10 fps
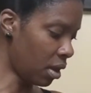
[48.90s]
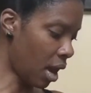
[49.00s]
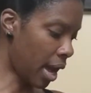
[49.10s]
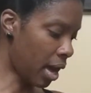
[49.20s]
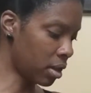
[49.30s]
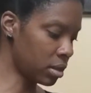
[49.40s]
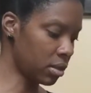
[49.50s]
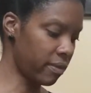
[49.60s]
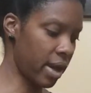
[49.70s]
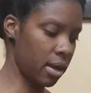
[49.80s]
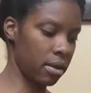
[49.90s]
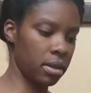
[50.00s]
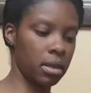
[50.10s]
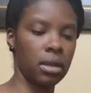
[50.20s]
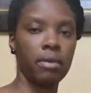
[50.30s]
I also
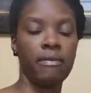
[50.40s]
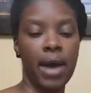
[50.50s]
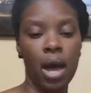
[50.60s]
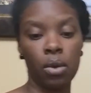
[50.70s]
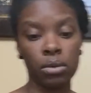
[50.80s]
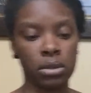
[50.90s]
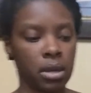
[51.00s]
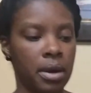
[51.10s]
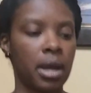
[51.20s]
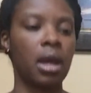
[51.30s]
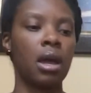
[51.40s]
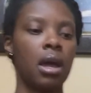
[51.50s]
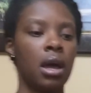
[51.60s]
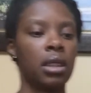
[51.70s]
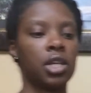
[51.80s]
found found sorry
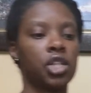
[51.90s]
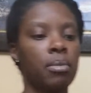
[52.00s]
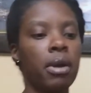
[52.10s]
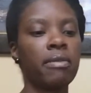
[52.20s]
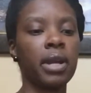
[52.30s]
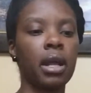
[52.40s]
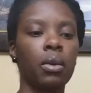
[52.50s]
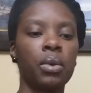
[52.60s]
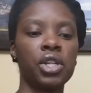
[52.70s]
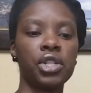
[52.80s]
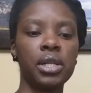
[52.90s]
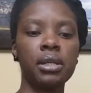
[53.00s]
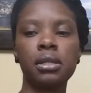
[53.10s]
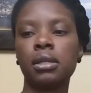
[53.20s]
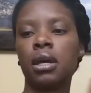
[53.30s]
the shimmering vanilla
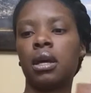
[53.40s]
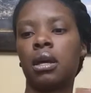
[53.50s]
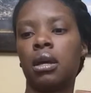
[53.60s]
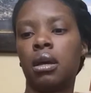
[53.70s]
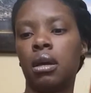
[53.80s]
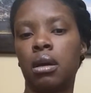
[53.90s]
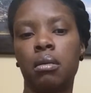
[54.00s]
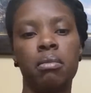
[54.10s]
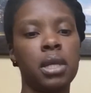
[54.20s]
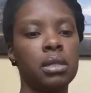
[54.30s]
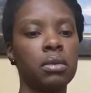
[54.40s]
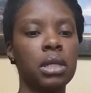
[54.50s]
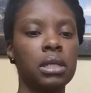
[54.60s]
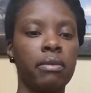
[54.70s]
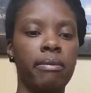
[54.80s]
wishes. Um, this one
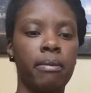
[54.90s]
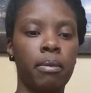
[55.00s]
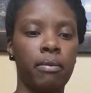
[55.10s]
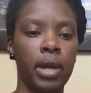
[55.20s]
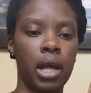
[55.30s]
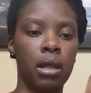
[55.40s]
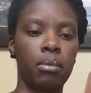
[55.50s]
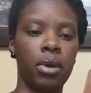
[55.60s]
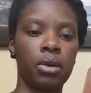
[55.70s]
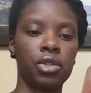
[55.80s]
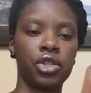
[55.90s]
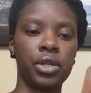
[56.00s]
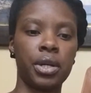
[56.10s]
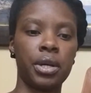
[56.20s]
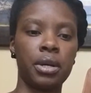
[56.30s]
is in vanilla brown
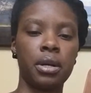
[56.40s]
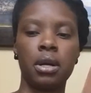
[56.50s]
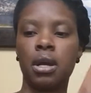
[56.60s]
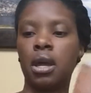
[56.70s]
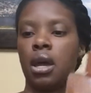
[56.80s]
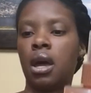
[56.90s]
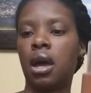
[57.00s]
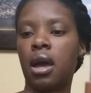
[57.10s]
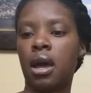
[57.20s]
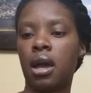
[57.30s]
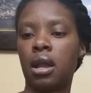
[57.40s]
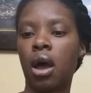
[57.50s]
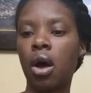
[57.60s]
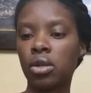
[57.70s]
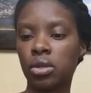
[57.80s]
sugar, and
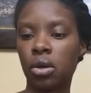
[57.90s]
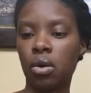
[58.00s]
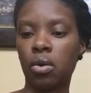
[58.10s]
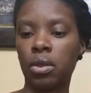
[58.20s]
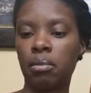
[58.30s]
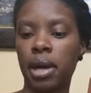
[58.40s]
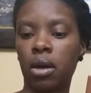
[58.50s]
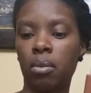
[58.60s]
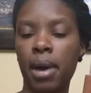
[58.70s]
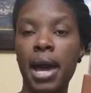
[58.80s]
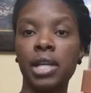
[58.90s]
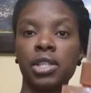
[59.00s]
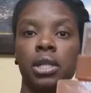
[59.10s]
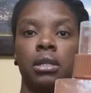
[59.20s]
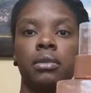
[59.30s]
also the mango
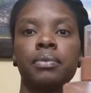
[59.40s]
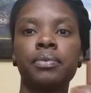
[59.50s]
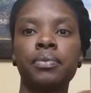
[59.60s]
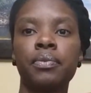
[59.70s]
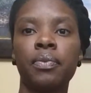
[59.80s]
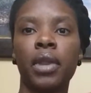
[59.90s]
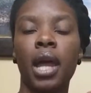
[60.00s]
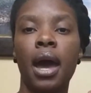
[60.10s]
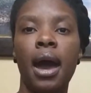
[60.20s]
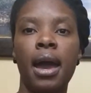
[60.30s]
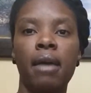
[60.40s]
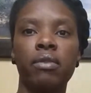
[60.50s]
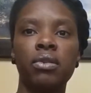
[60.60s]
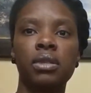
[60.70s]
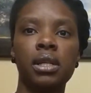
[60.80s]
passion I have
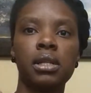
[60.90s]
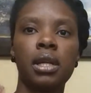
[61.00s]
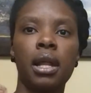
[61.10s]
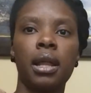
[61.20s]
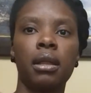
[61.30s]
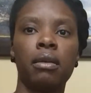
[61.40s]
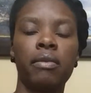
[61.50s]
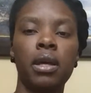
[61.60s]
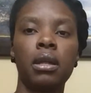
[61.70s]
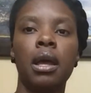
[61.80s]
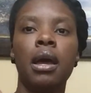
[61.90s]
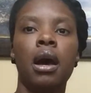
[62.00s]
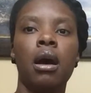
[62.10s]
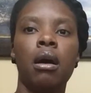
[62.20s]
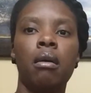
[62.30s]
used this and I love it.
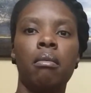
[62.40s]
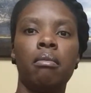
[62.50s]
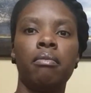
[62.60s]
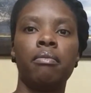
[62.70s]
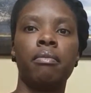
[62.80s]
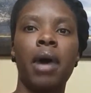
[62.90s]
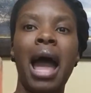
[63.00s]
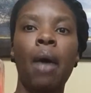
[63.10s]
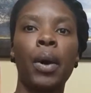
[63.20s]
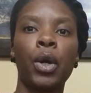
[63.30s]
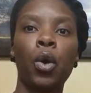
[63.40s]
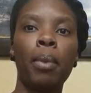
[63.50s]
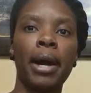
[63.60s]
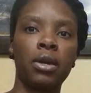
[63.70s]
Um, how I go by